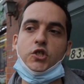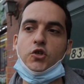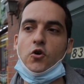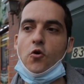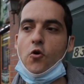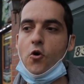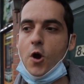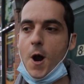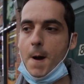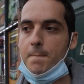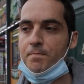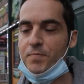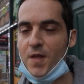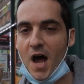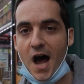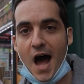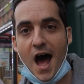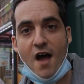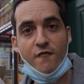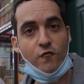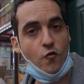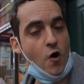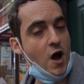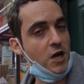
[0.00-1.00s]
store. Uh,
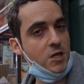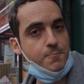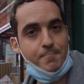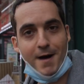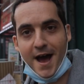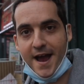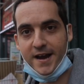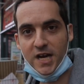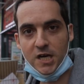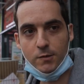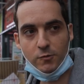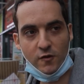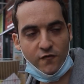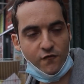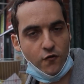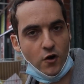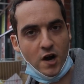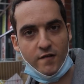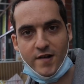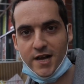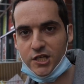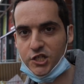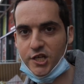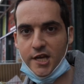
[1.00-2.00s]
I've walked by here
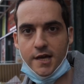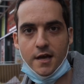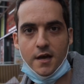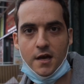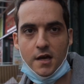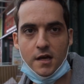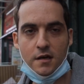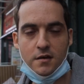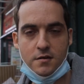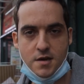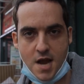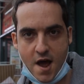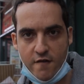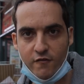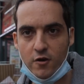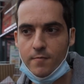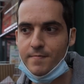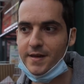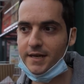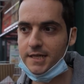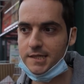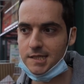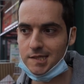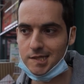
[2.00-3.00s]
before. I've actually
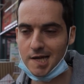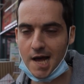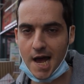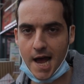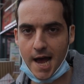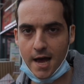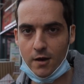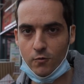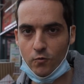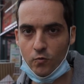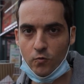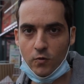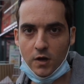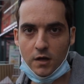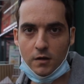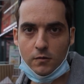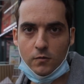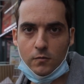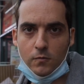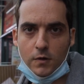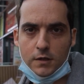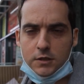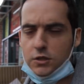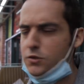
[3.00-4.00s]
never been inside. What
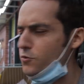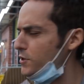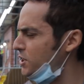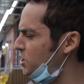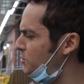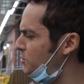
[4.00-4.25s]
what to